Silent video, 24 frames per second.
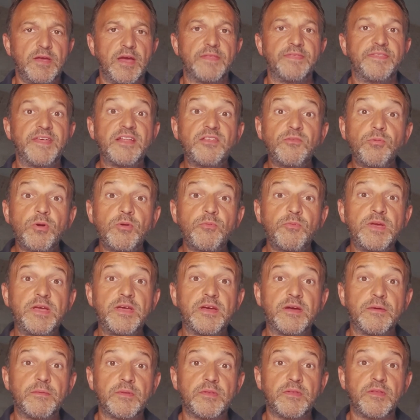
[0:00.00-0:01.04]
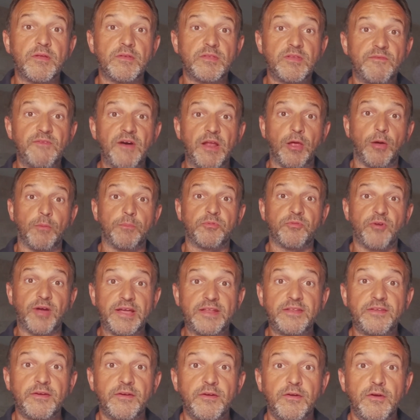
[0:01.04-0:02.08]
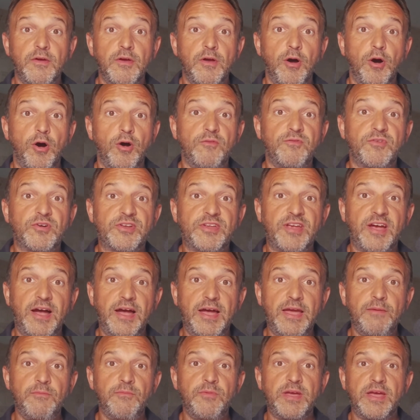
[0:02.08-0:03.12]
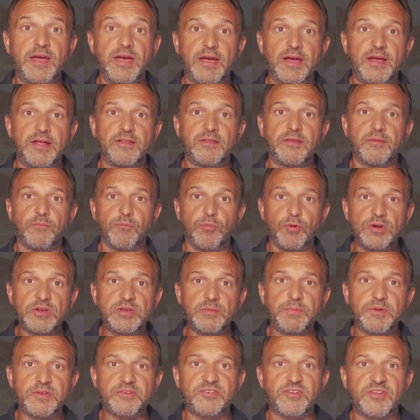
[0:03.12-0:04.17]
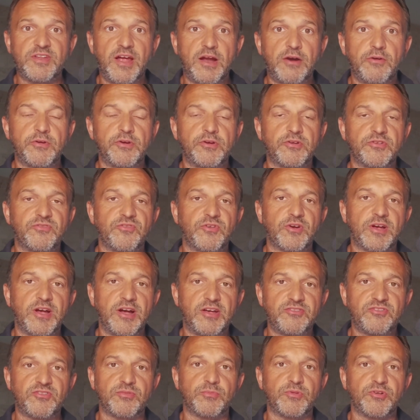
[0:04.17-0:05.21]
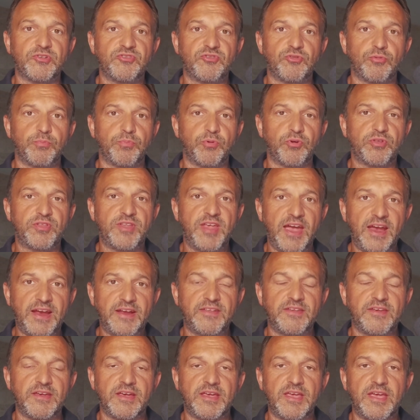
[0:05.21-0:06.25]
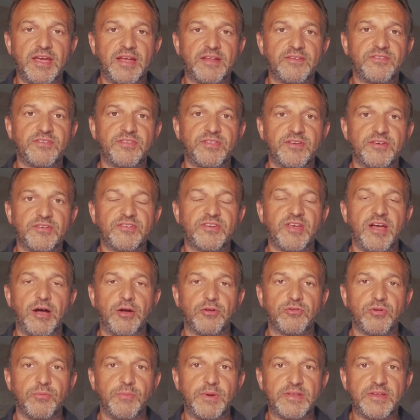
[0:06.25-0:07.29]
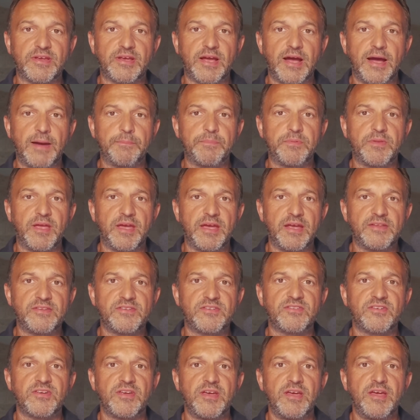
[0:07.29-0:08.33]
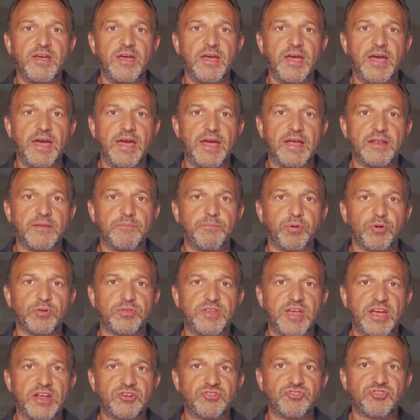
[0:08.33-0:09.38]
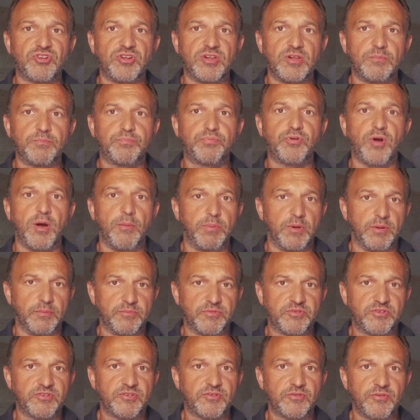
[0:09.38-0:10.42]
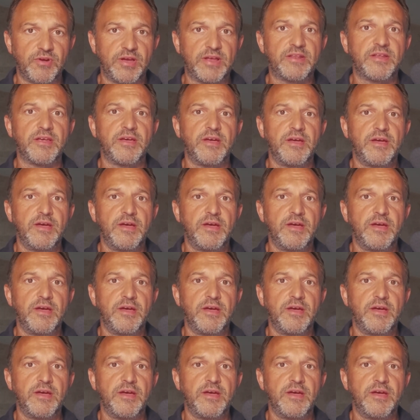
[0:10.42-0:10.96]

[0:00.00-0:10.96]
Yeah, and that's what we developed, right? Over time, we had the multiple scenarios for customers to protect against this automatic updates and potential problems, right?